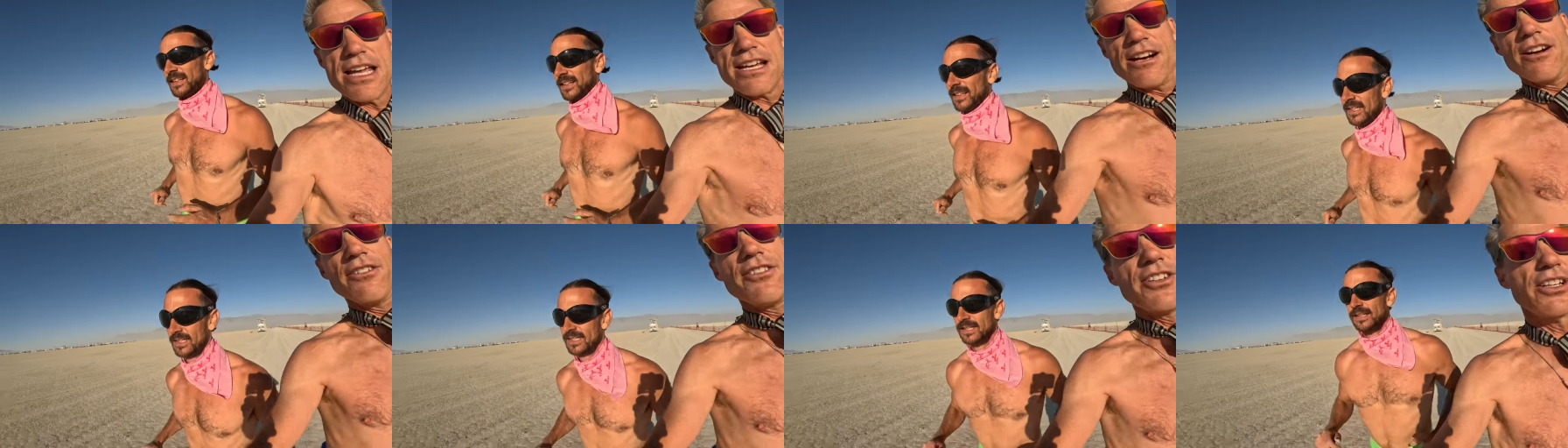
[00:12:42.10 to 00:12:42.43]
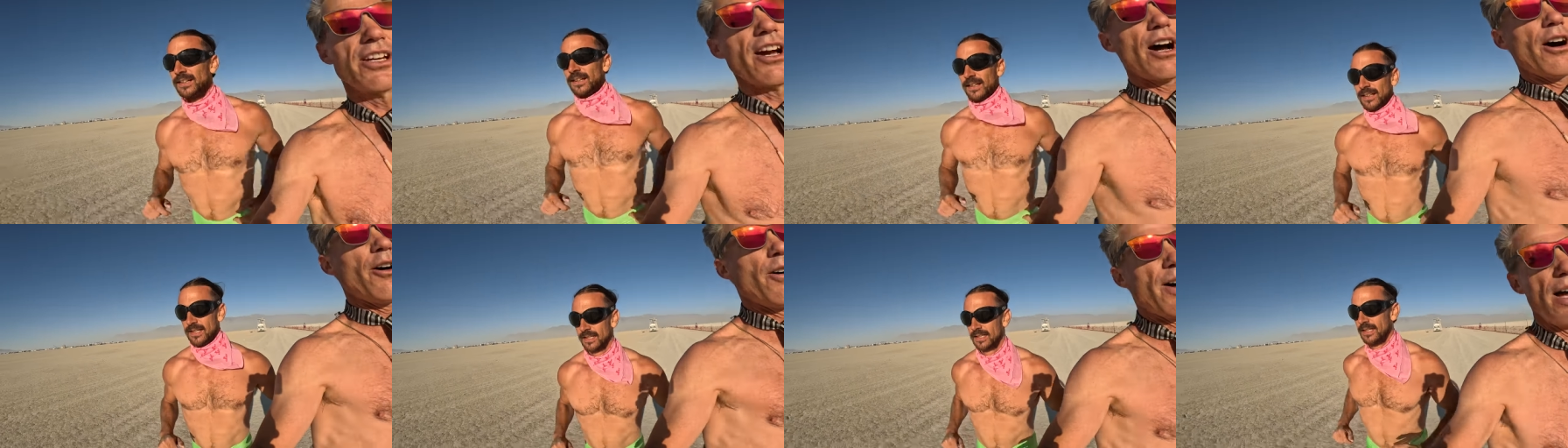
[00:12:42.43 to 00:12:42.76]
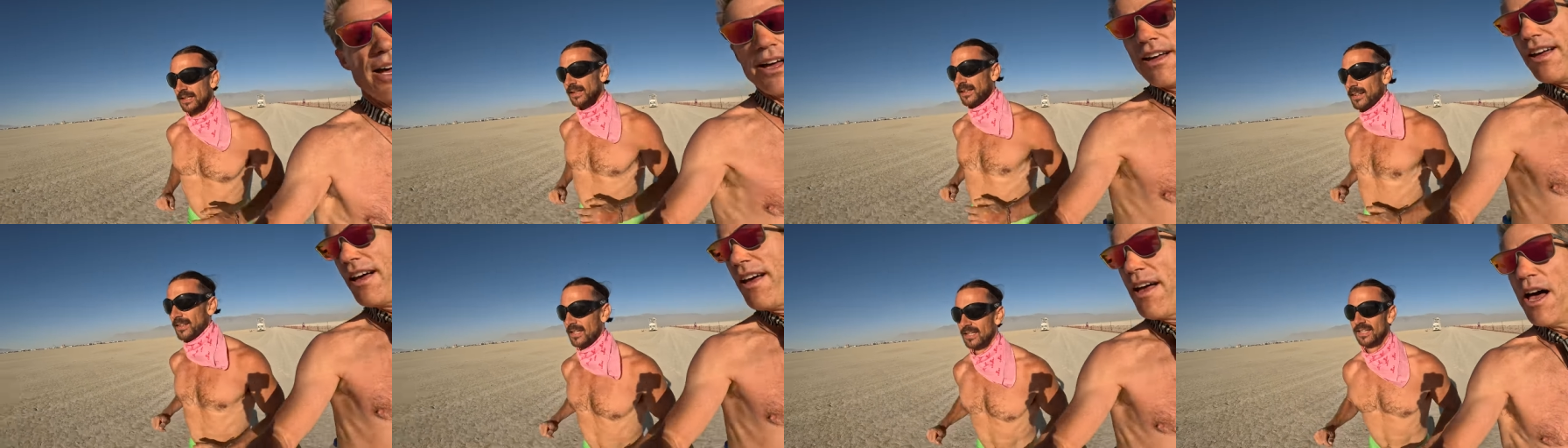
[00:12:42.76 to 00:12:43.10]
or eight years ago,
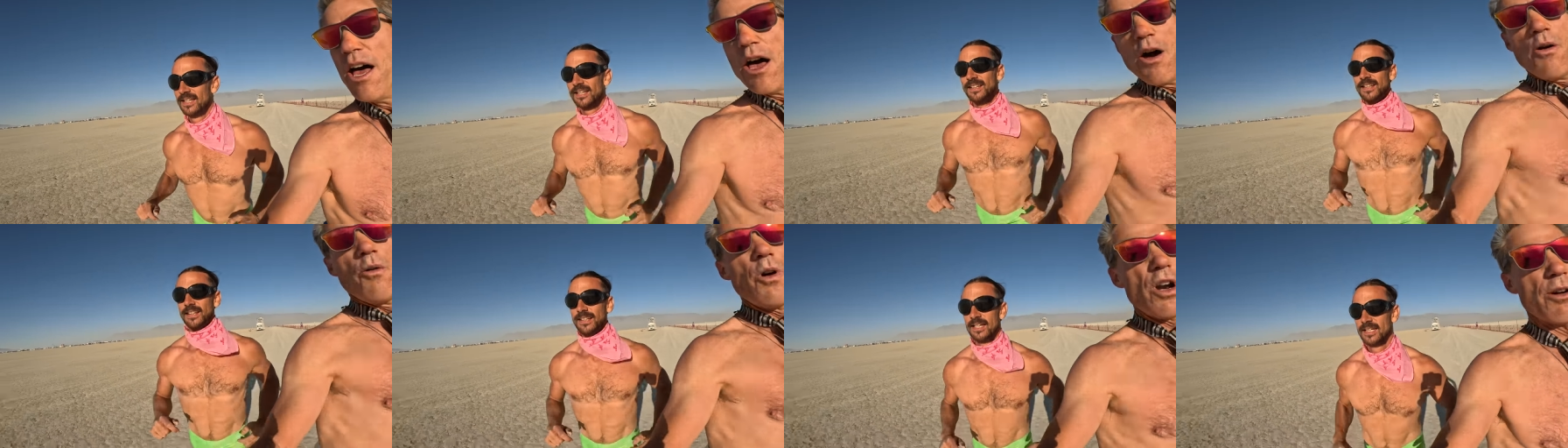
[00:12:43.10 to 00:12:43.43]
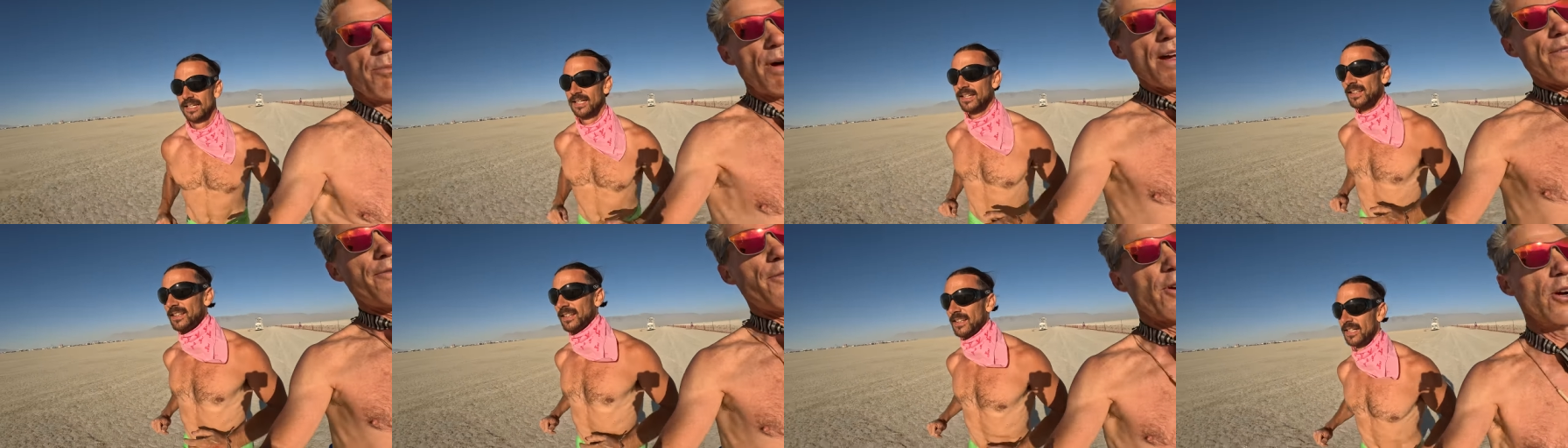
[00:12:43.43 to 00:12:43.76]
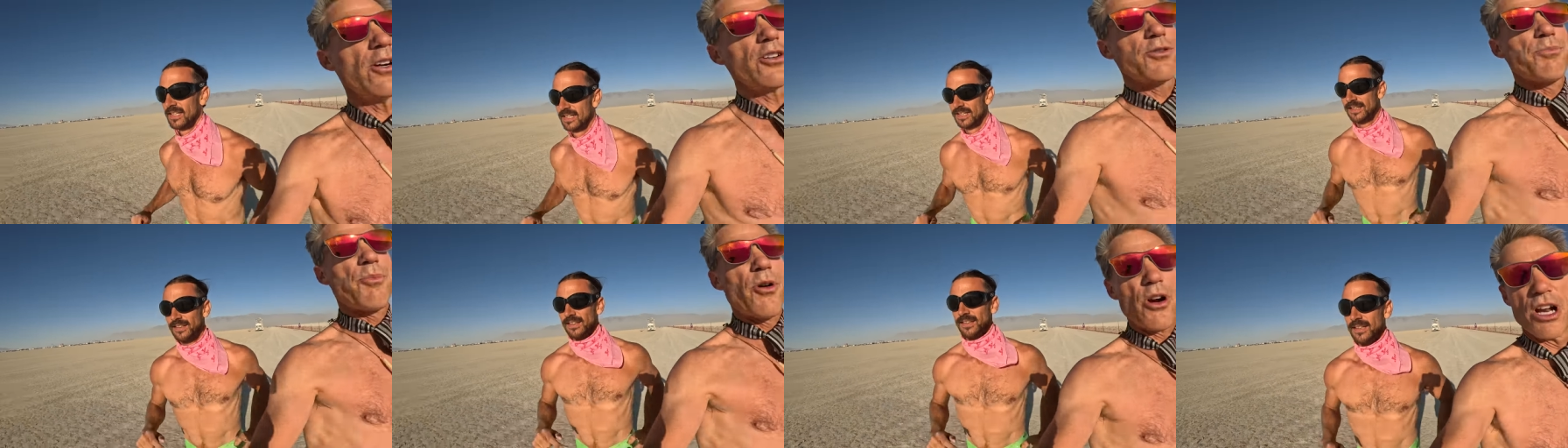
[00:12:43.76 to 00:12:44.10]
one of my
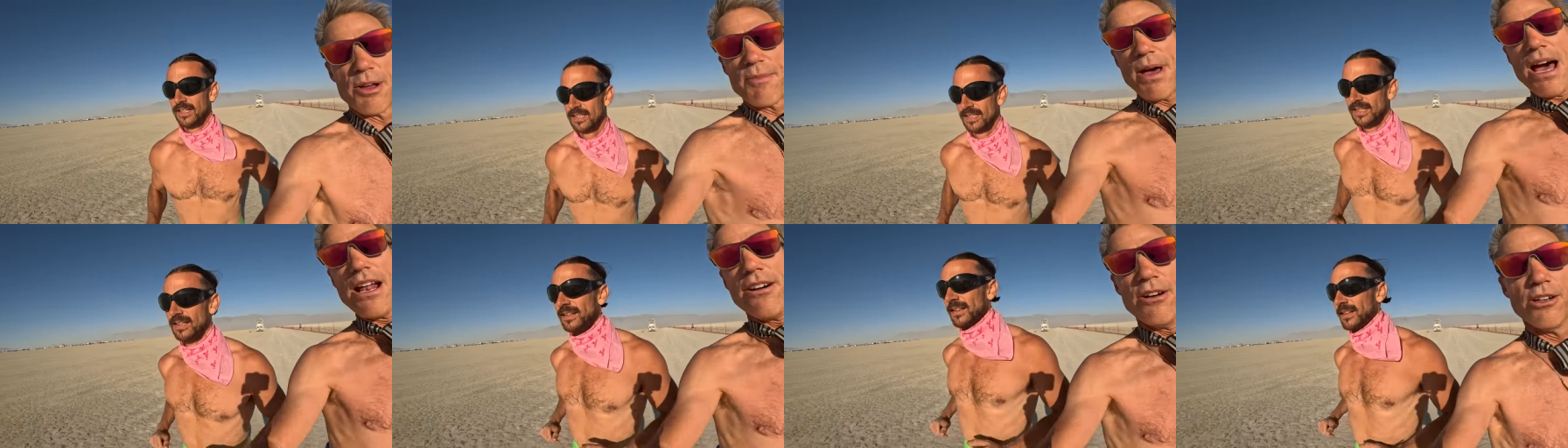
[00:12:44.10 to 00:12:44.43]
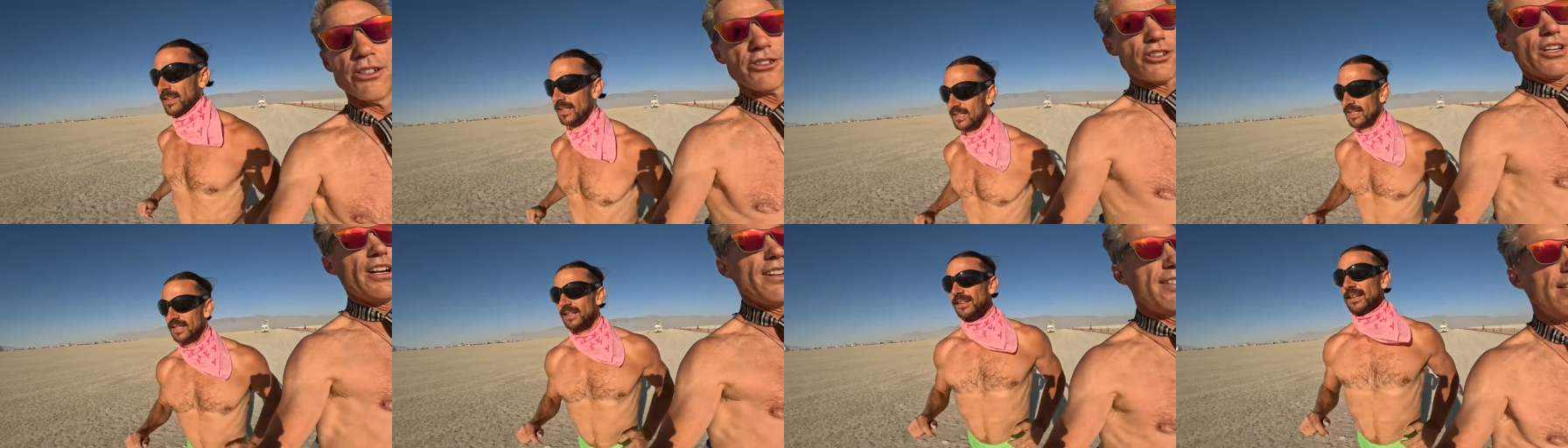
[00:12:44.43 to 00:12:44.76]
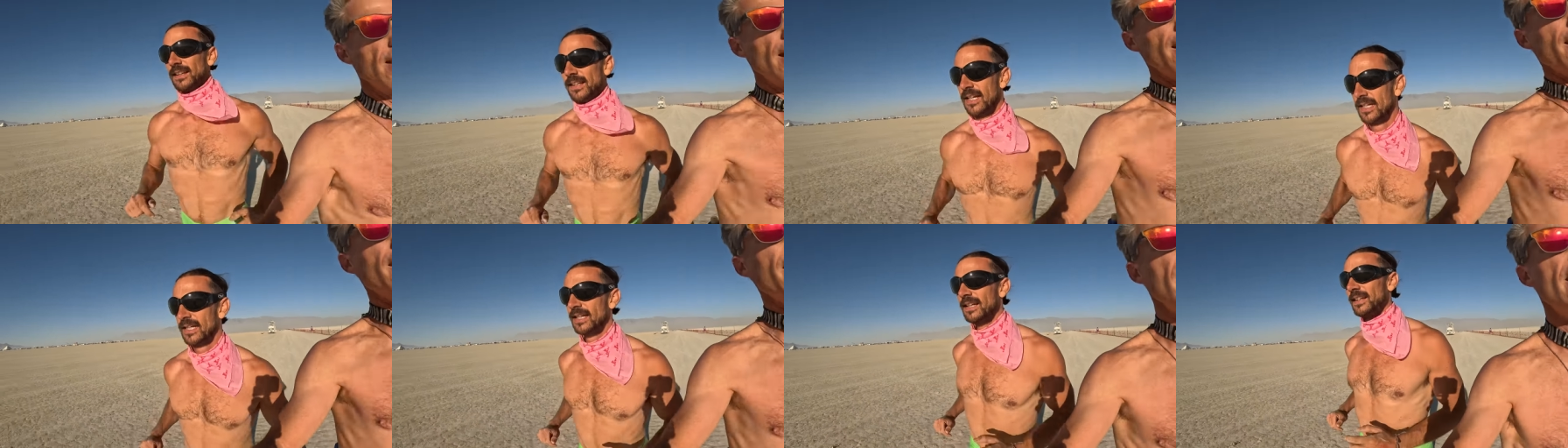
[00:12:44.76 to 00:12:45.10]
first Burning Man
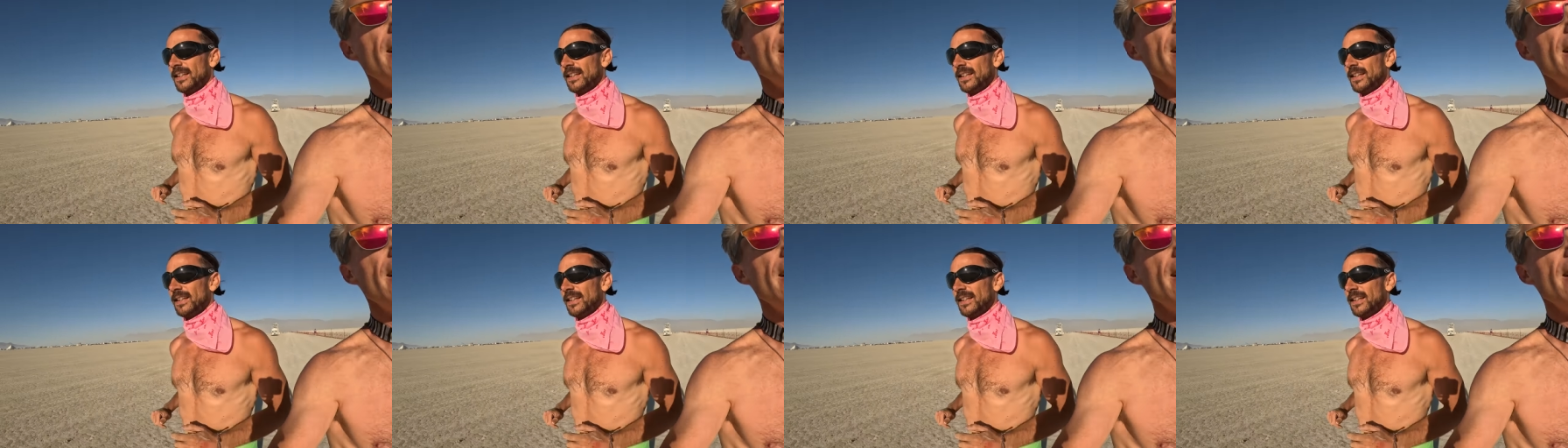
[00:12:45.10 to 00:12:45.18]
Ultras.